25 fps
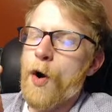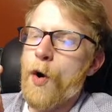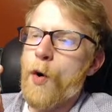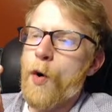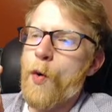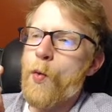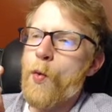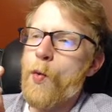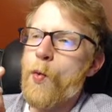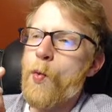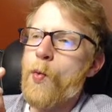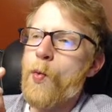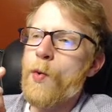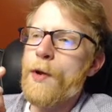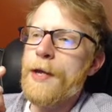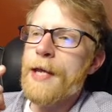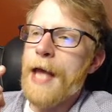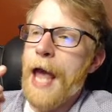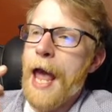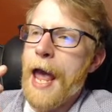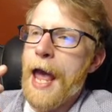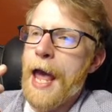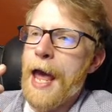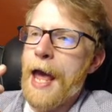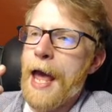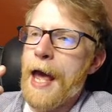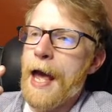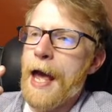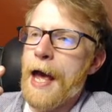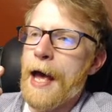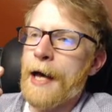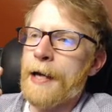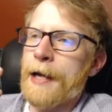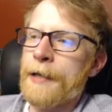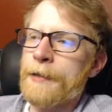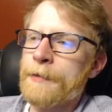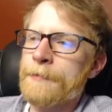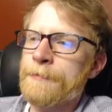Oh, yeah.
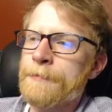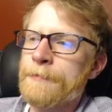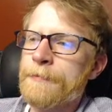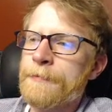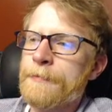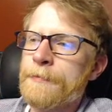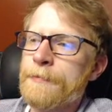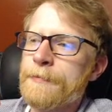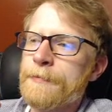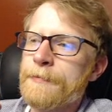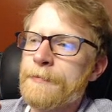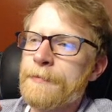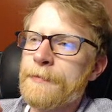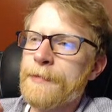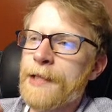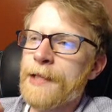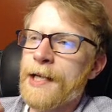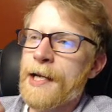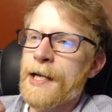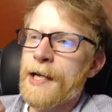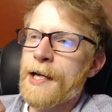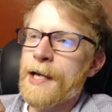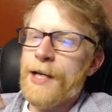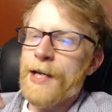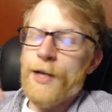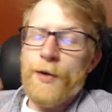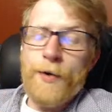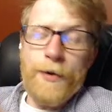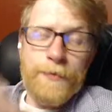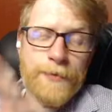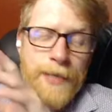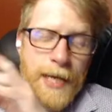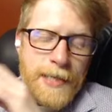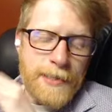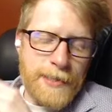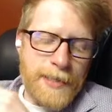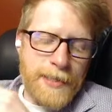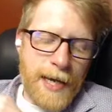You have
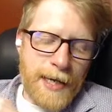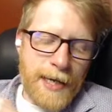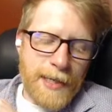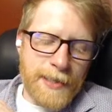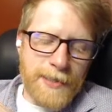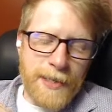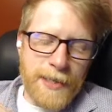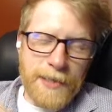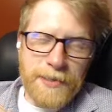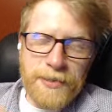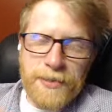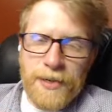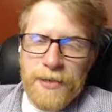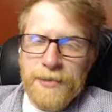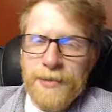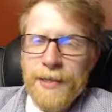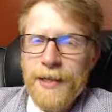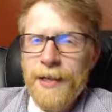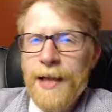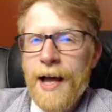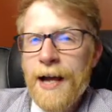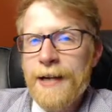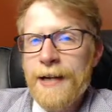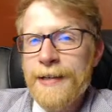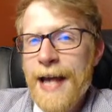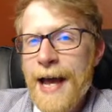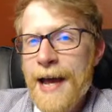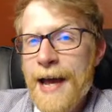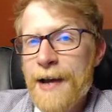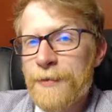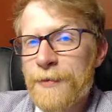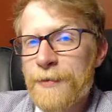10 seconds. I'll start the clock now.